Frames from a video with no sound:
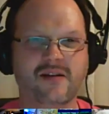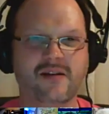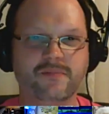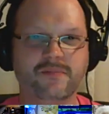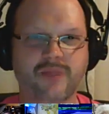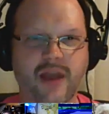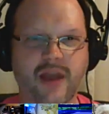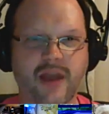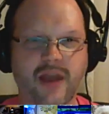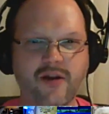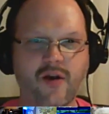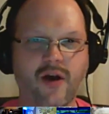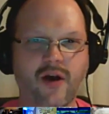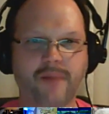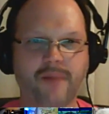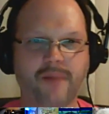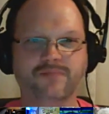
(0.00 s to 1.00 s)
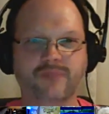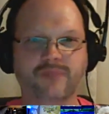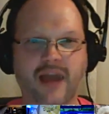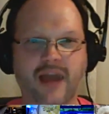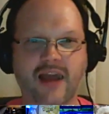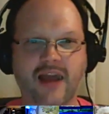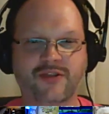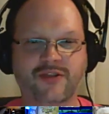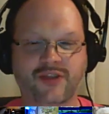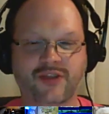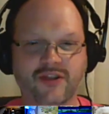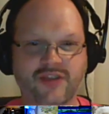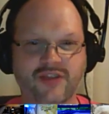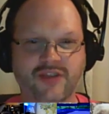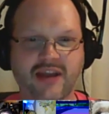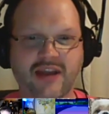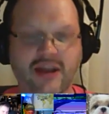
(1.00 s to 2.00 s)
I know. I think that
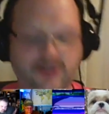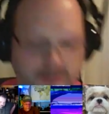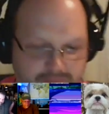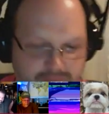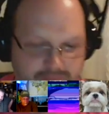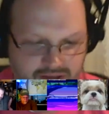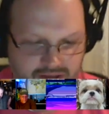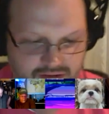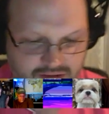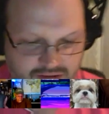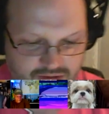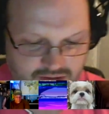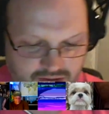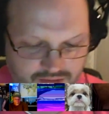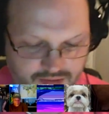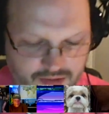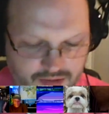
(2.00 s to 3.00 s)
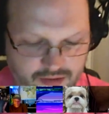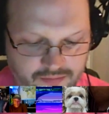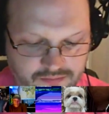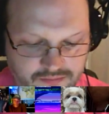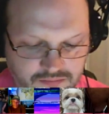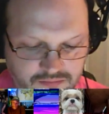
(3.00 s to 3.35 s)
he actually played in the CFL, though.